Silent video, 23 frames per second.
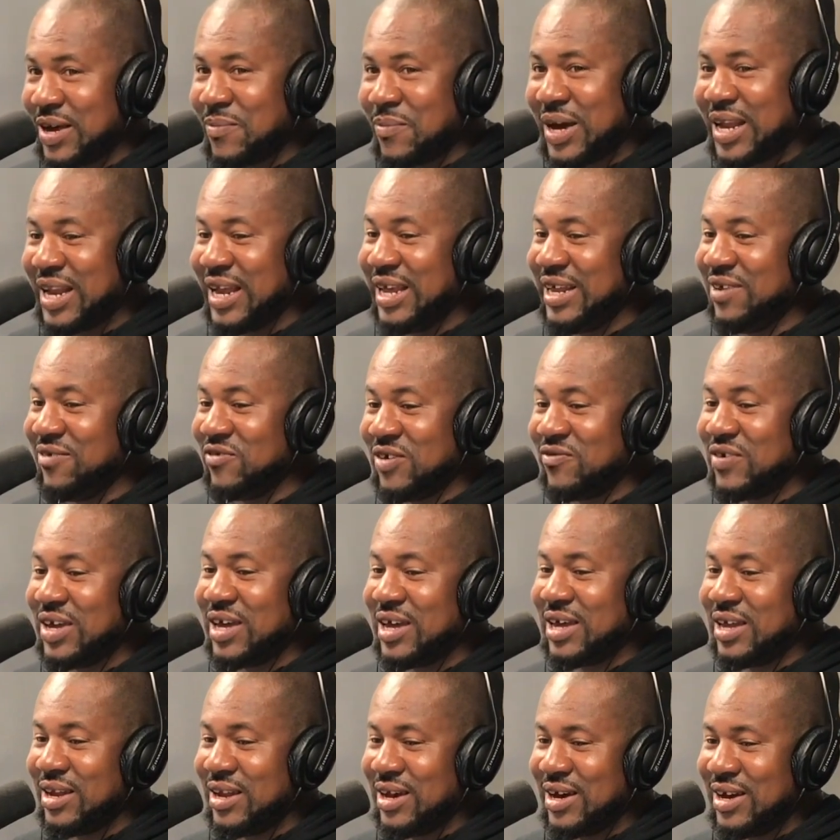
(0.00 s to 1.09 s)
I might not even give you a
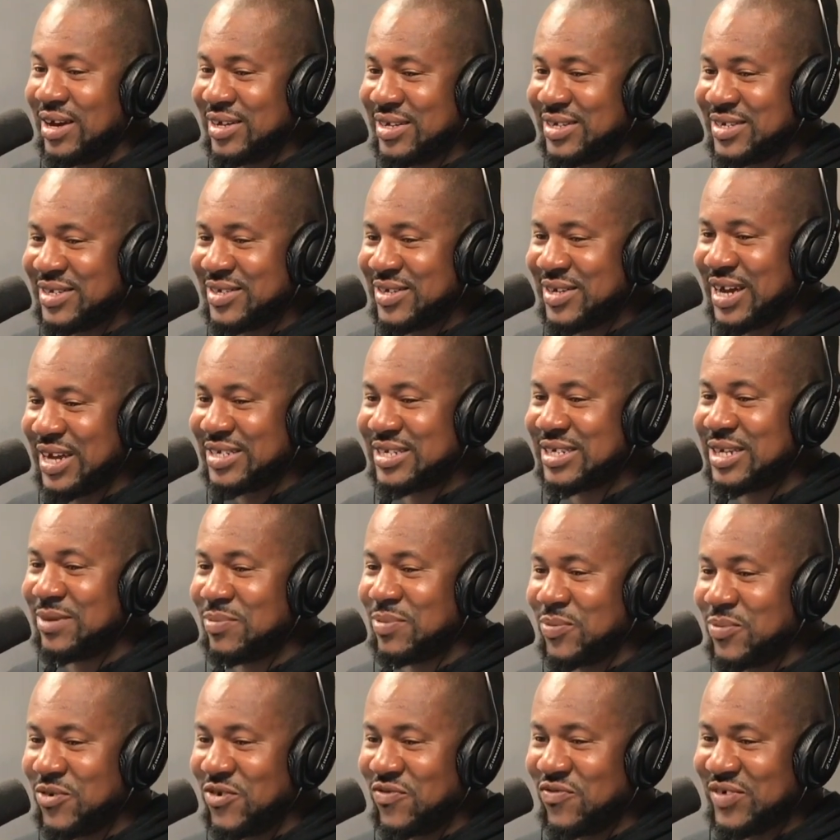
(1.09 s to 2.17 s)
head nod. I just
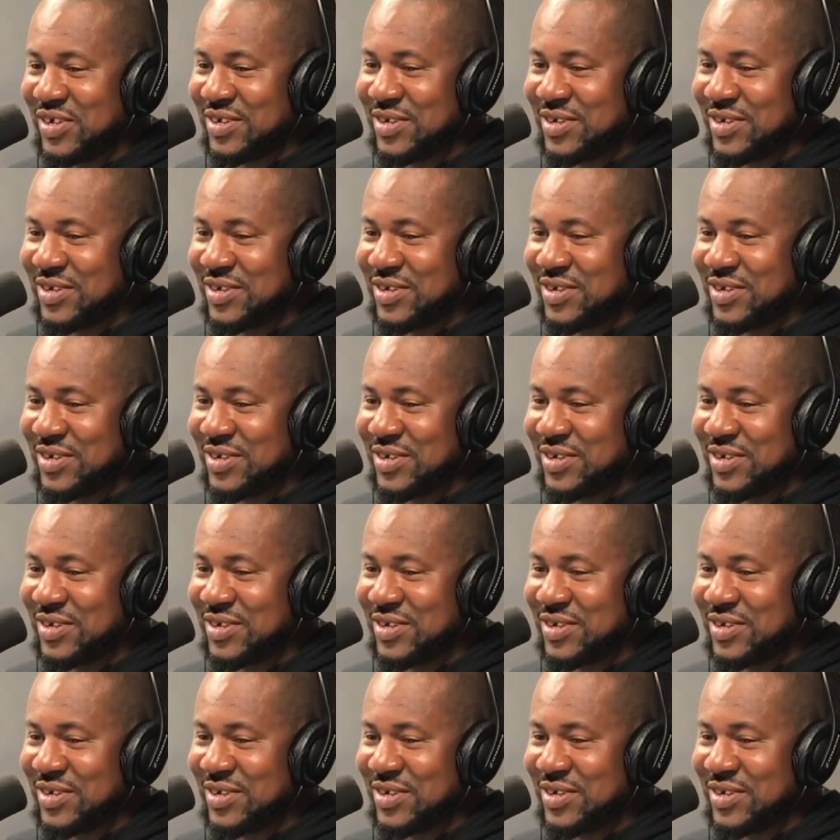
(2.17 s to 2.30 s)
keep it moving.